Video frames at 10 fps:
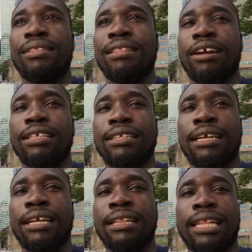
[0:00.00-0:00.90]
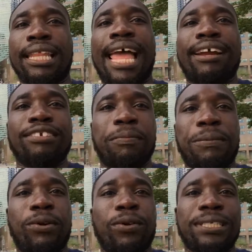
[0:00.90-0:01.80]
the laggards are
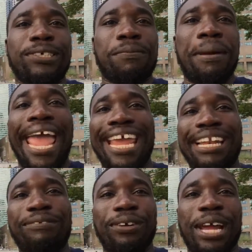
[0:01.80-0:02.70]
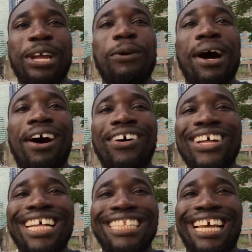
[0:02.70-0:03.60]
people who are still paying for
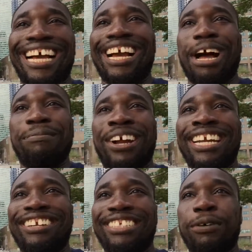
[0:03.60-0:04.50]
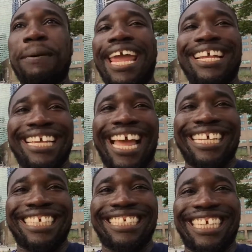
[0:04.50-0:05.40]
AOL.com, right? They're still paying to
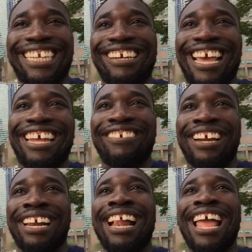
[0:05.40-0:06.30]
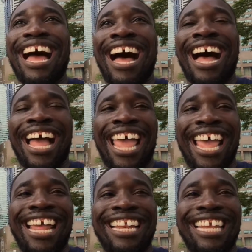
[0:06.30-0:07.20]
access the internet, right?
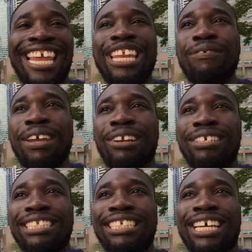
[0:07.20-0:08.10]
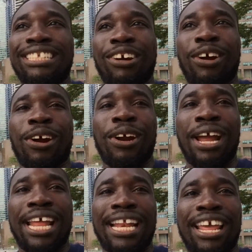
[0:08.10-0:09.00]
And the innovators and such are,
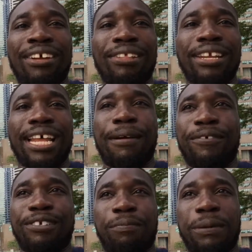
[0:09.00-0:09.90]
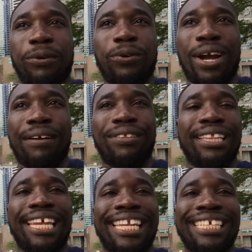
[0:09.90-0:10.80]
and early adopters are people who have the
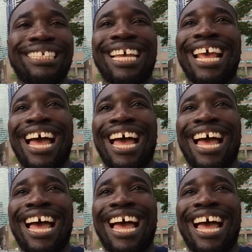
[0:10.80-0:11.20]
latest